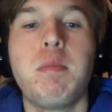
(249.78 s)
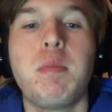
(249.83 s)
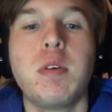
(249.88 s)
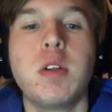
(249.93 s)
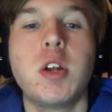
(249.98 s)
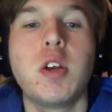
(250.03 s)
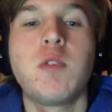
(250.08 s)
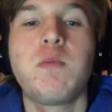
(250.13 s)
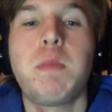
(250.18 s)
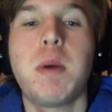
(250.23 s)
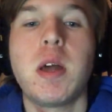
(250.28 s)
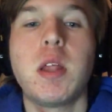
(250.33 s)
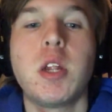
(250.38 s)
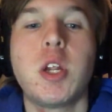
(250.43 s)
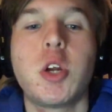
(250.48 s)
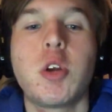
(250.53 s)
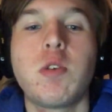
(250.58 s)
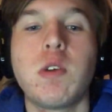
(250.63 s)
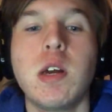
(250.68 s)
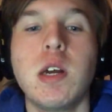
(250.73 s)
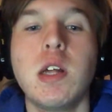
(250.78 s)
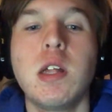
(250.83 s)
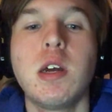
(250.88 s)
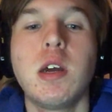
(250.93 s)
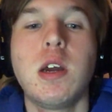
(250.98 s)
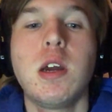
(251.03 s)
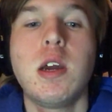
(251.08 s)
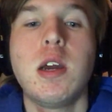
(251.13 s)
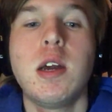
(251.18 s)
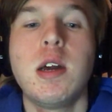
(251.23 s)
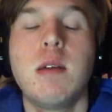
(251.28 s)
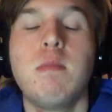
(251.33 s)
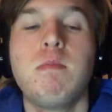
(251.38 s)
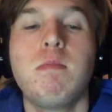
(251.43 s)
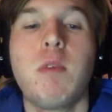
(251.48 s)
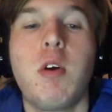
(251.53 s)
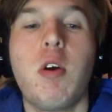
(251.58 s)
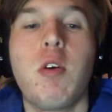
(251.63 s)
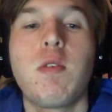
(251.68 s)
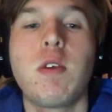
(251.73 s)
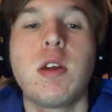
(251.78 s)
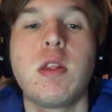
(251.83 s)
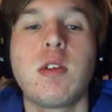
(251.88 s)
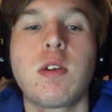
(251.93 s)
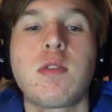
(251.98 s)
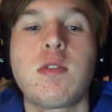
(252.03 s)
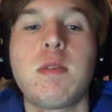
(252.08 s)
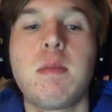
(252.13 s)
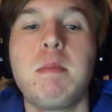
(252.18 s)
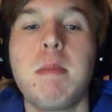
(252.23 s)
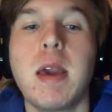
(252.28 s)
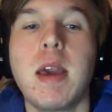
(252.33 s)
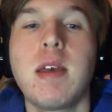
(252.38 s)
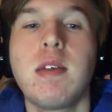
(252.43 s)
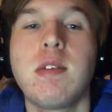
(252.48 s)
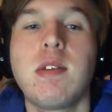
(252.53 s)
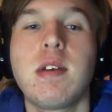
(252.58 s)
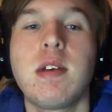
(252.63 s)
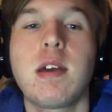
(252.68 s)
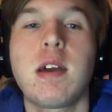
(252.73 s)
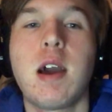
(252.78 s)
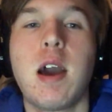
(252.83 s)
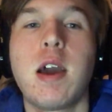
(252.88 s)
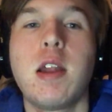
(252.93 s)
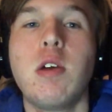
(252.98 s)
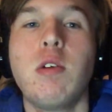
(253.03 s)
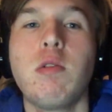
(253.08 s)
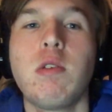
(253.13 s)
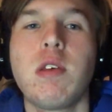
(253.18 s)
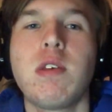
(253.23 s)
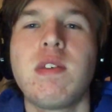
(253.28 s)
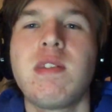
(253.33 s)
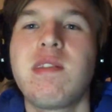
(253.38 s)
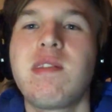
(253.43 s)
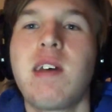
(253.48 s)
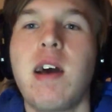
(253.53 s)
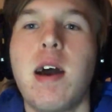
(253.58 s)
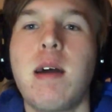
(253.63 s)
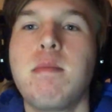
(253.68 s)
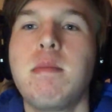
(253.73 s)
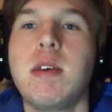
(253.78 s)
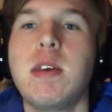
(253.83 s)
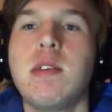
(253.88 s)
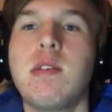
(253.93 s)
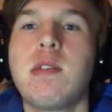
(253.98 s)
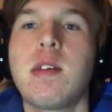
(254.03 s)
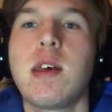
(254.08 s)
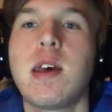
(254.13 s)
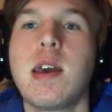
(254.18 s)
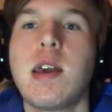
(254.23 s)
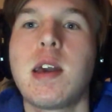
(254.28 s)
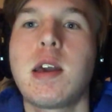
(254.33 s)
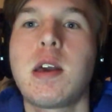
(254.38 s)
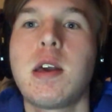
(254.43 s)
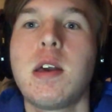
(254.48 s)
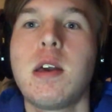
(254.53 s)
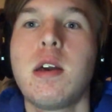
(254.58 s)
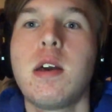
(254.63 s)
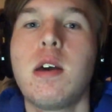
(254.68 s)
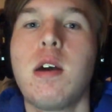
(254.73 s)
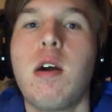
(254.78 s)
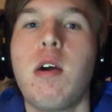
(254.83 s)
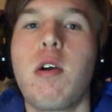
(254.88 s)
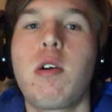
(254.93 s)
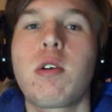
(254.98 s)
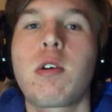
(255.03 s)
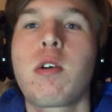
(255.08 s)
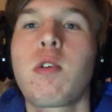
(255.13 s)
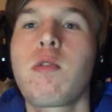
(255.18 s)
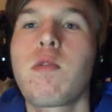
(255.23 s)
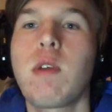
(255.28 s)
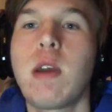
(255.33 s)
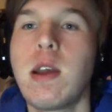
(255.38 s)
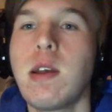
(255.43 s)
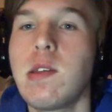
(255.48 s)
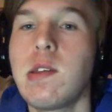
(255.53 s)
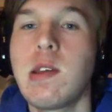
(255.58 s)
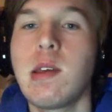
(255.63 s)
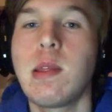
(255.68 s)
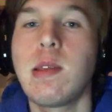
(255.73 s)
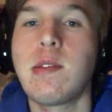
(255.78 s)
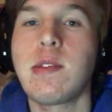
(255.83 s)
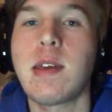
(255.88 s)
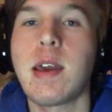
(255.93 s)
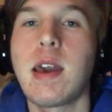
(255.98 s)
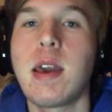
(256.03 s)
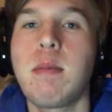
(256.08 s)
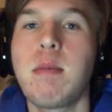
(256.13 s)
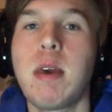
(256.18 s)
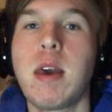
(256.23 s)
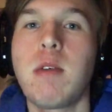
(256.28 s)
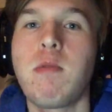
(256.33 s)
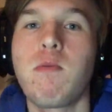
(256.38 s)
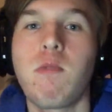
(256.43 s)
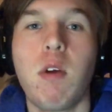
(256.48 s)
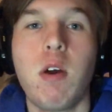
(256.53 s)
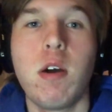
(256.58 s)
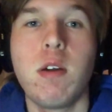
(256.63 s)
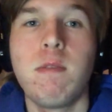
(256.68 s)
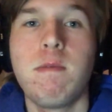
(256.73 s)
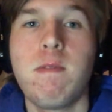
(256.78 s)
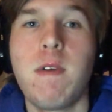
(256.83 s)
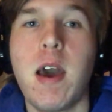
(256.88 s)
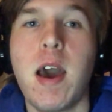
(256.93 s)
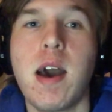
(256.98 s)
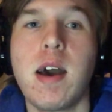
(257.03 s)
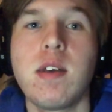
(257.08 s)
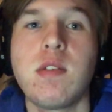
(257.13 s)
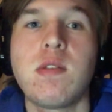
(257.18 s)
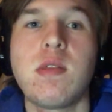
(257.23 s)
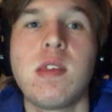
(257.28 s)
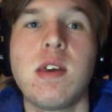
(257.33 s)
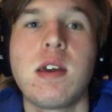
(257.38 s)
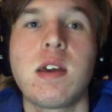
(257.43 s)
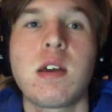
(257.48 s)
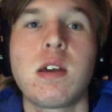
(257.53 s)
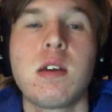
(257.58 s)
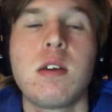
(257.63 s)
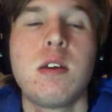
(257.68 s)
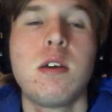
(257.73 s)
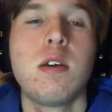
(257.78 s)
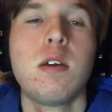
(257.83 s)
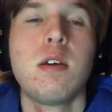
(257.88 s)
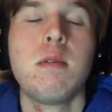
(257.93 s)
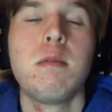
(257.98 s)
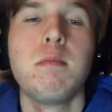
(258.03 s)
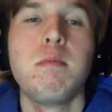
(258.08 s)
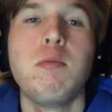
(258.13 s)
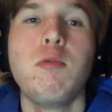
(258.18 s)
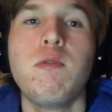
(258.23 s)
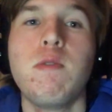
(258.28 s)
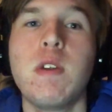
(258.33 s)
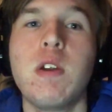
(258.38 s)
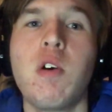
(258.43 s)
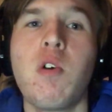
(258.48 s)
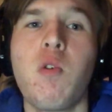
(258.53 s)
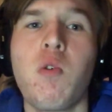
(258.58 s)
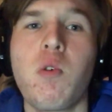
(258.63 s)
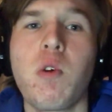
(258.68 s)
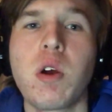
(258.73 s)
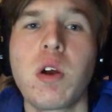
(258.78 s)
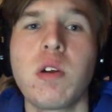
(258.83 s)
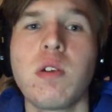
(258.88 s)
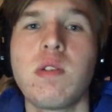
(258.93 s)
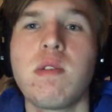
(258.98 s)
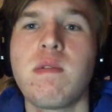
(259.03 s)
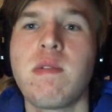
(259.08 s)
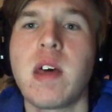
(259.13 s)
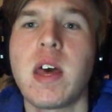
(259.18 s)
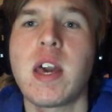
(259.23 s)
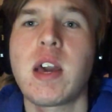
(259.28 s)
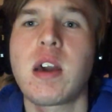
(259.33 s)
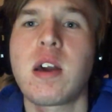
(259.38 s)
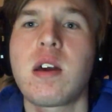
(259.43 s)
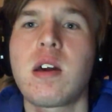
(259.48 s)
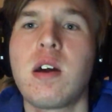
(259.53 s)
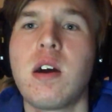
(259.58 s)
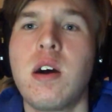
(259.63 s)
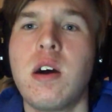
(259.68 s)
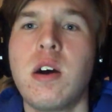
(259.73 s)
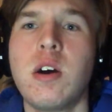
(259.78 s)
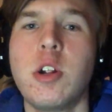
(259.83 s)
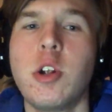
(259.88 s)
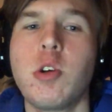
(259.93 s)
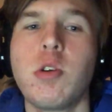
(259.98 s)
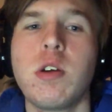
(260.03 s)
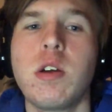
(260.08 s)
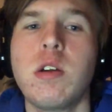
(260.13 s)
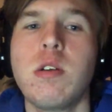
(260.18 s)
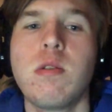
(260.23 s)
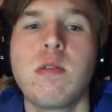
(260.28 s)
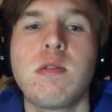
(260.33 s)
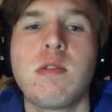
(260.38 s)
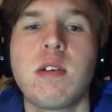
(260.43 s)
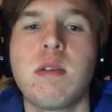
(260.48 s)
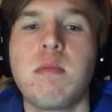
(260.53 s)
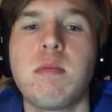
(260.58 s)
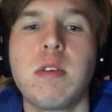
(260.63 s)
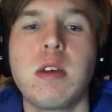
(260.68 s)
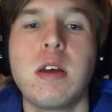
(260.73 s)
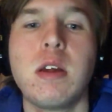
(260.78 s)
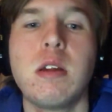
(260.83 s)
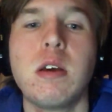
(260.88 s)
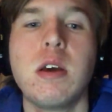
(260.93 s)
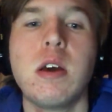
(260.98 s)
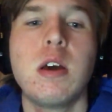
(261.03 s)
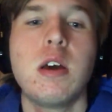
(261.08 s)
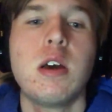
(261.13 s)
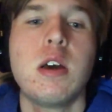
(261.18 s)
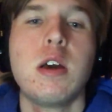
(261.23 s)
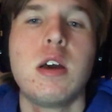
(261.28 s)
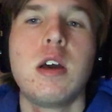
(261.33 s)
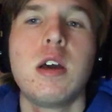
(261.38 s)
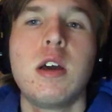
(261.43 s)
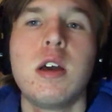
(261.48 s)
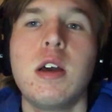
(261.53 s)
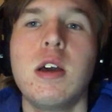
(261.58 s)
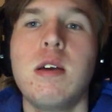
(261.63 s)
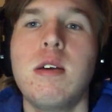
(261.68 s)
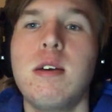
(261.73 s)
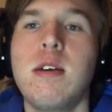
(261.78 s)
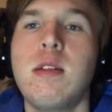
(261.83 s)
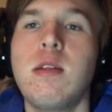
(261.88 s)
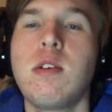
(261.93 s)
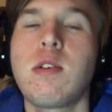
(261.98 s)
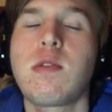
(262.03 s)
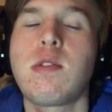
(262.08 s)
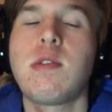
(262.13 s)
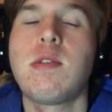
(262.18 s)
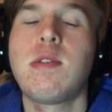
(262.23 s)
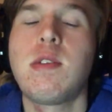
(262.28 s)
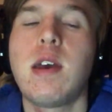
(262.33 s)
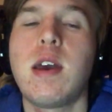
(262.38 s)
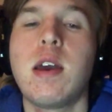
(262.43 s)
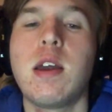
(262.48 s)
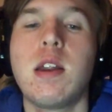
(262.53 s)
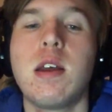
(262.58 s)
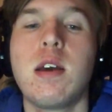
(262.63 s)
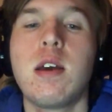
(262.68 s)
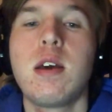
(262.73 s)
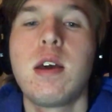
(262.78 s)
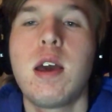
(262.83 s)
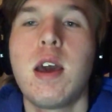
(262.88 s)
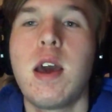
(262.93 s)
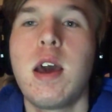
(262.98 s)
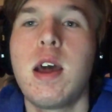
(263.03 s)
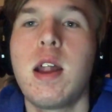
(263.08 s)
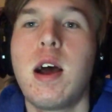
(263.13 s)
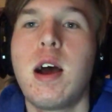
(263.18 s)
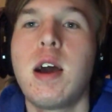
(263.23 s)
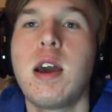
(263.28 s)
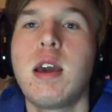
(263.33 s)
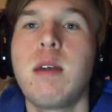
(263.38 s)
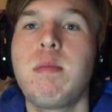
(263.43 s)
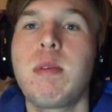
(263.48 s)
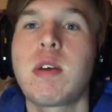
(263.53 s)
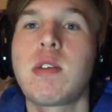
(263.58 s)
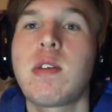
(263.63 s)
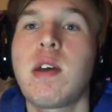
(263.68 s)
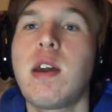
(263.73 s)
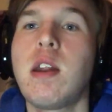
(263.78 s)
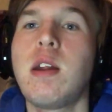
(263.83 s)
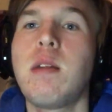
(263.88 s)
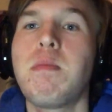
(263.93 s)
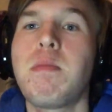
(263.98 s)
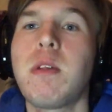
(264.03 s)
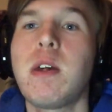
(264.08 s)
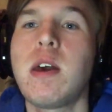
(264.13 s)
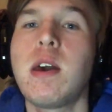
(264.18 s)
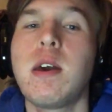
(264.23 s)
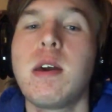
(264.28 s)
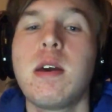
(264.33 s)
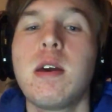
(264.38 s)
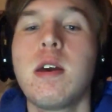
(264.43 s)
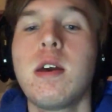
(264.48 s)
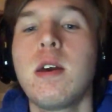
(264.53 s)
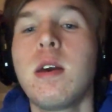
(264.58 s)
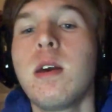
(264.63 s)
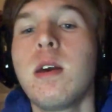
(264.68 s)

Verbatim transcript: But just by the trailer, it already looks amazing. I know that the zombies like are crazy in this game. They run fast. They move in hordes of like 100 or something. It looks insane, and I am excited to play it.